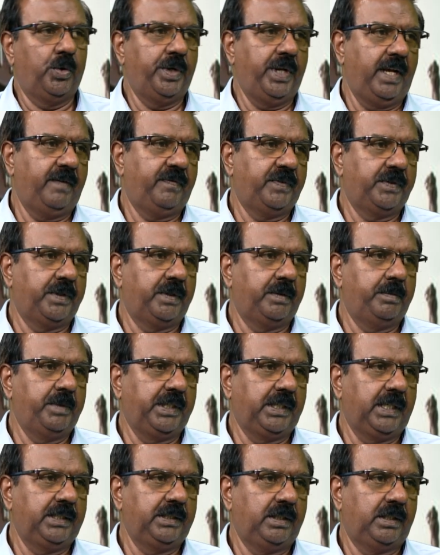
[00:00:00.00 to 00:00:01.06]
after
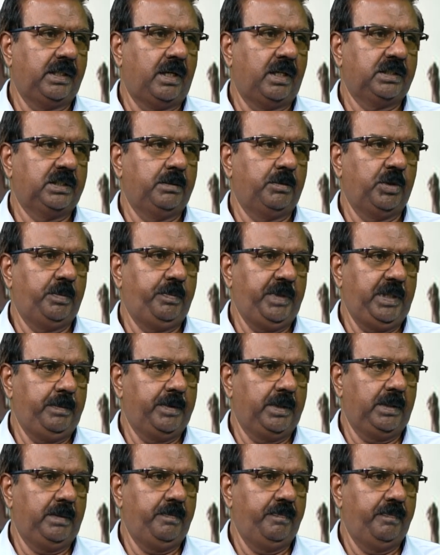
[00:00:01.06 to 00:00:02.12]
because it talks about
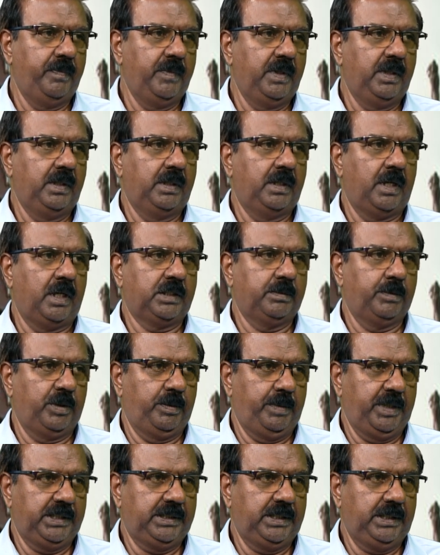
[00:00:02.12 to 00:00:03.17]
people, talks about
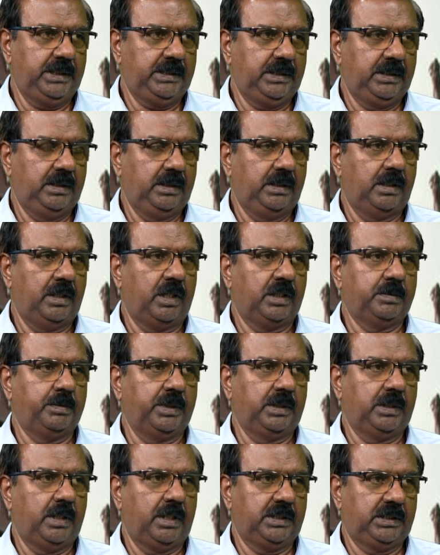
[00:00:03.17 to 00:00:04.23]
business, talks
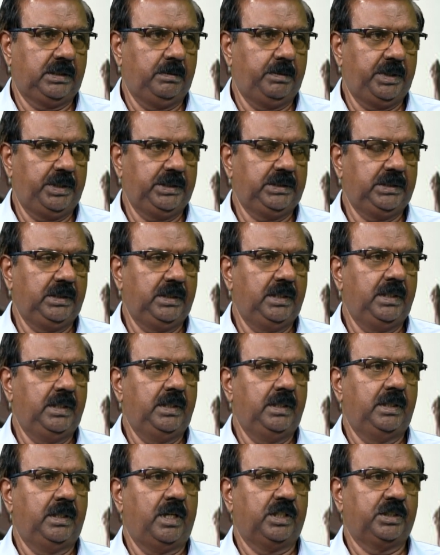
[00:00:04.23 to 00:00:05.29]
about customers,
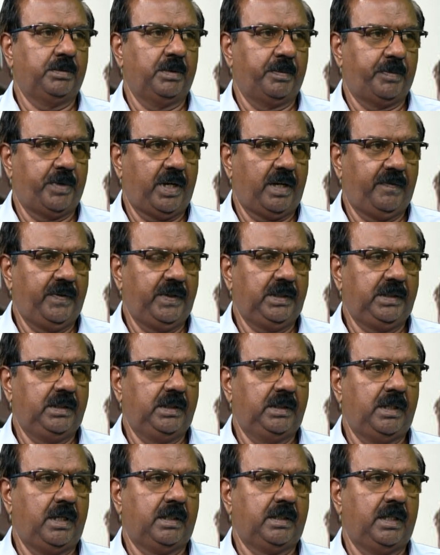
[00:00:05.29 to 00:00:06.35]
talks about profit,
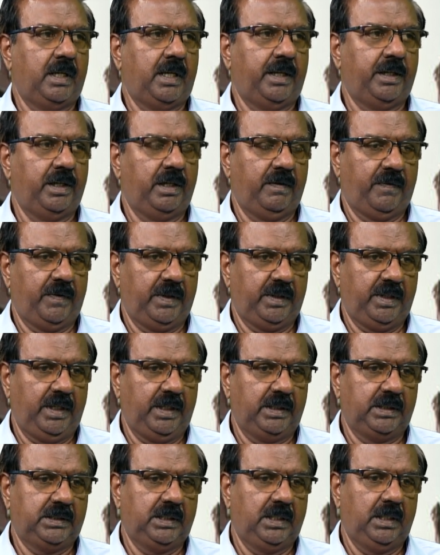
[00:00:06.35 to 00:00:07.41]
talks a lot of different
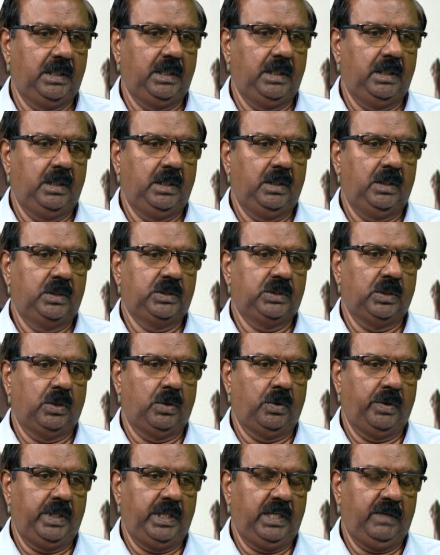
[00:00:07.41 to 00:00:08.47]
things.
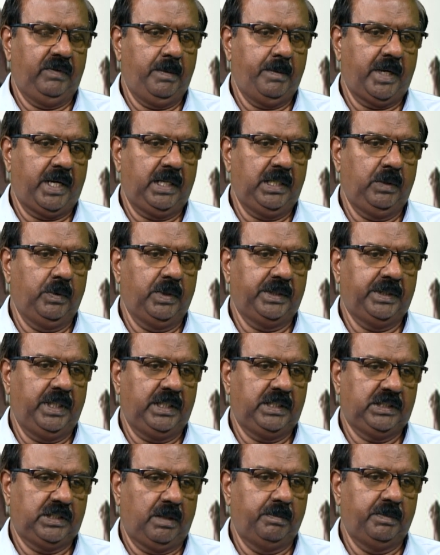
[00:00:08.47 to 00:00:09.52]
So everybody will take
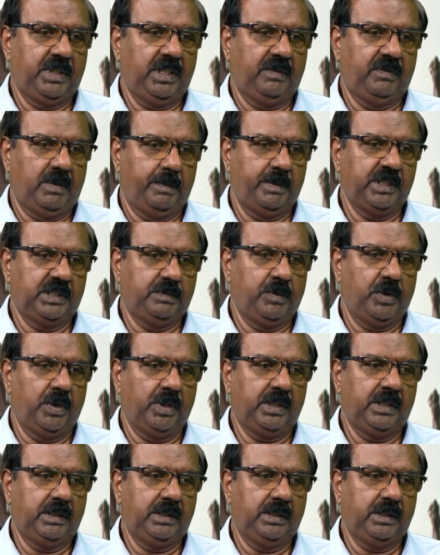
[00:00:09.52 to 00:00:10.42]
something from this book,